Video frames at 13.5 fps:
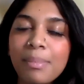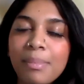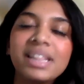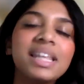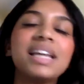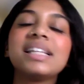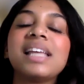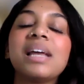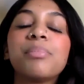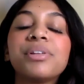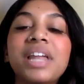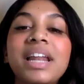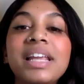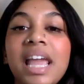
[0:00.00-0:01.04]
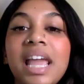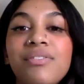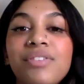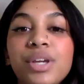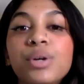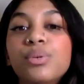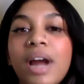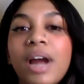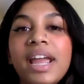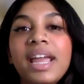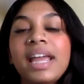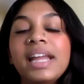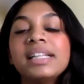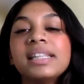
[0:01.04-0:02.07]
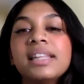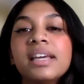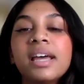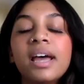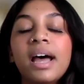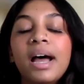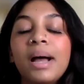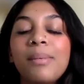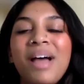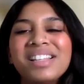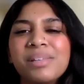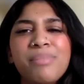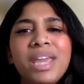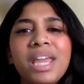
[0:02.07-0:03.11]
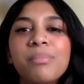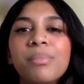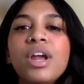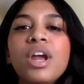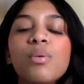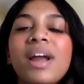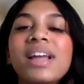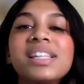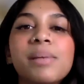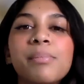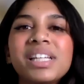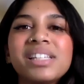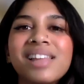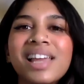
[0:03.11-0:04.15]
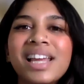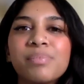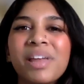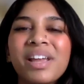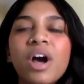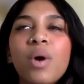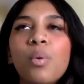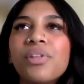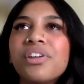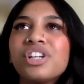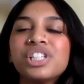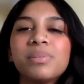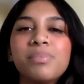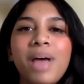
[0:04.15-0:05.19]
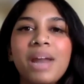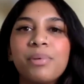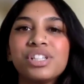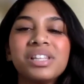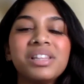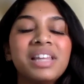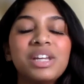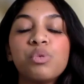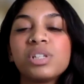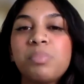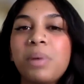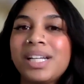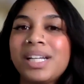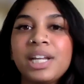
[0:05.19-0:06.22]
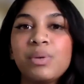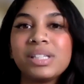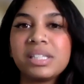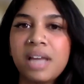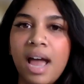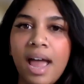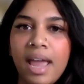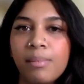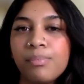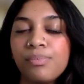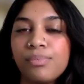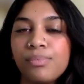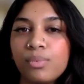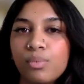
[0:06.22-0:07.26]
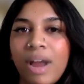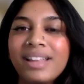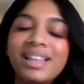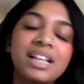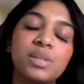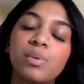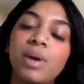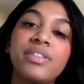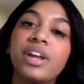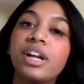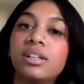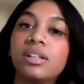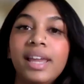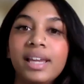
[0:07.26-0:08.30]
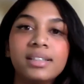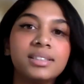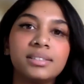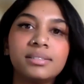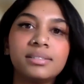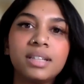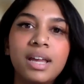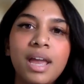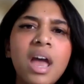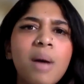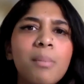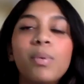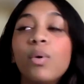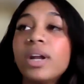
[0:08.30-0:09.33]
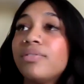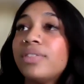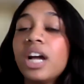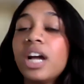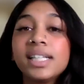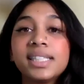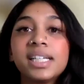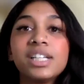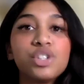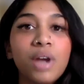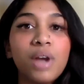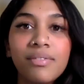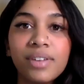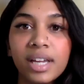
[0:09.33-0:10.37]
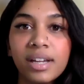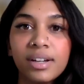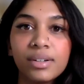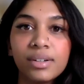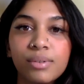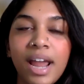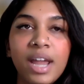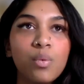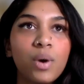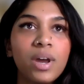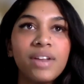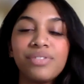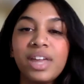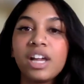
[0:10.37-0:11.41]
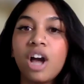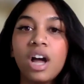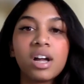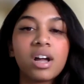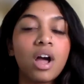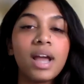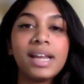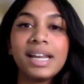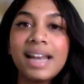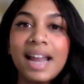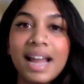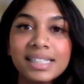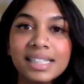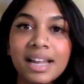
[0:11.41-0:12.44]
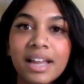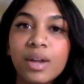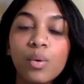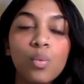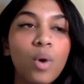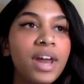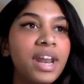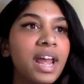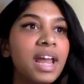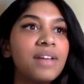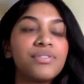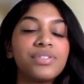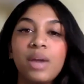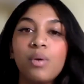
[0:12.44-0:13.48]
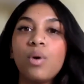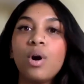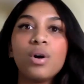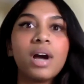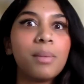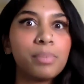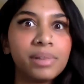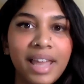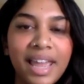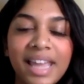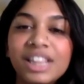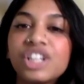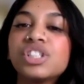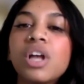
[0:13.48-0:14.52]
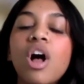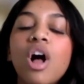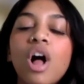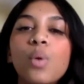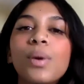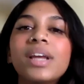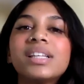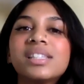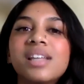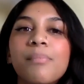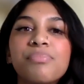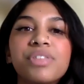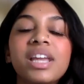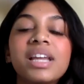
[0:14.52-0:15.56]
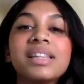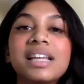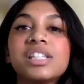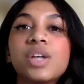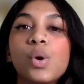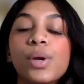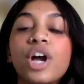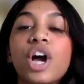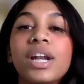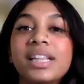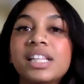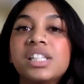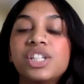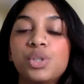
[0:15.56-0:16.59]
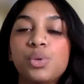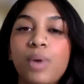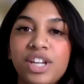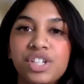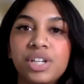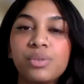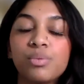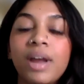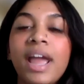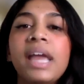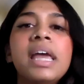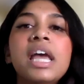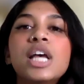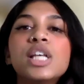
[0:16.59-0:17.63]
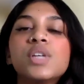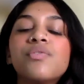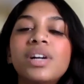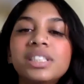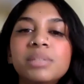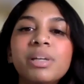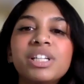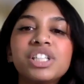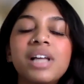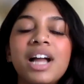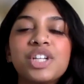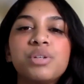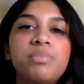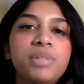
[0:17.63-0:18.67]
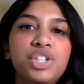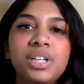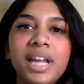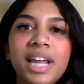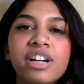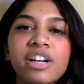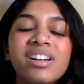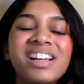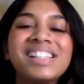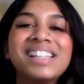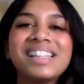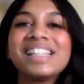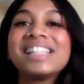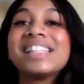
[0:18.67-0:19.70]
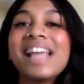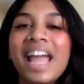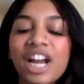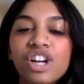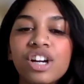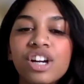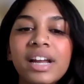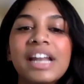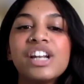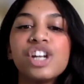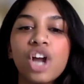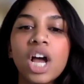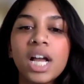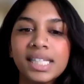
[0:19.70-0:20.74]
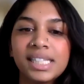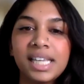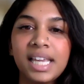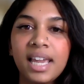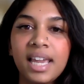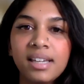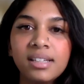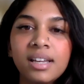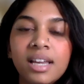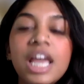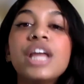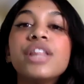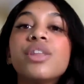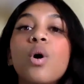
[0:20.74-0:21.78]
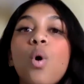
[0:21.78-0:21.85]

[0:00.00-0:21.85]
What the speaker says: In the example that I gave you, right, in the as a meme, right? Somebody's late, like, oh, well, they're just a bad person. They don't respect anyone's time, right? That's why they're late. But what if they got stuck in traffic, right? What if they got caught in an accident? What if they woke up late? There's always something that's going on in the situation, right? So fundamental attribution error is this error in not seeing the